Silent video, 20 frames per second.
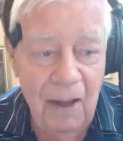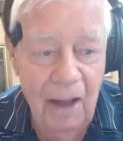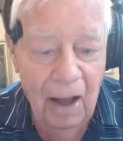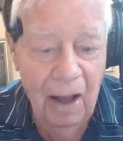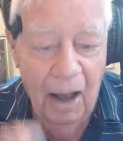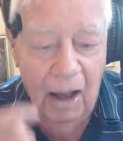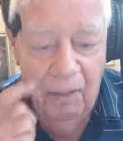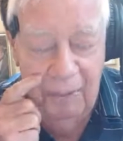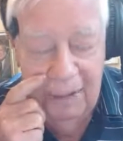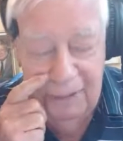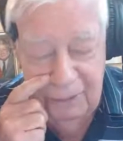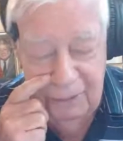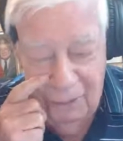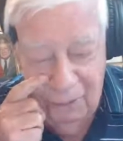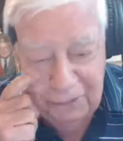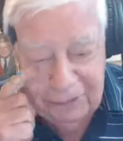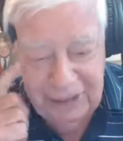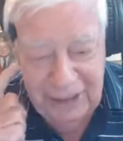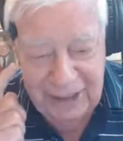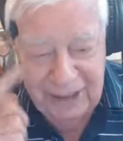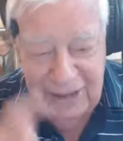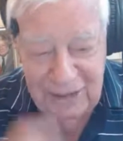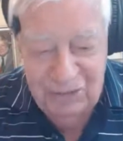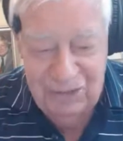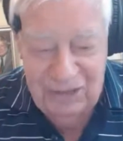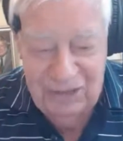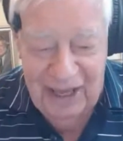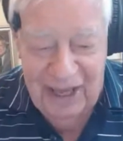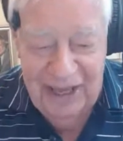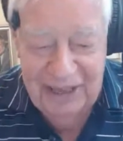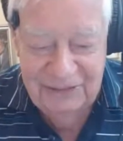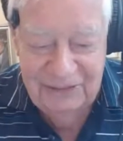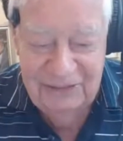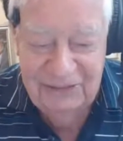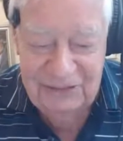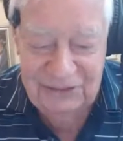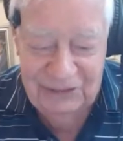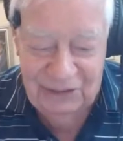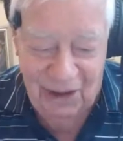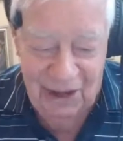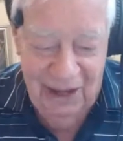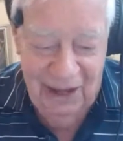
All right. Okay. Thanks, John.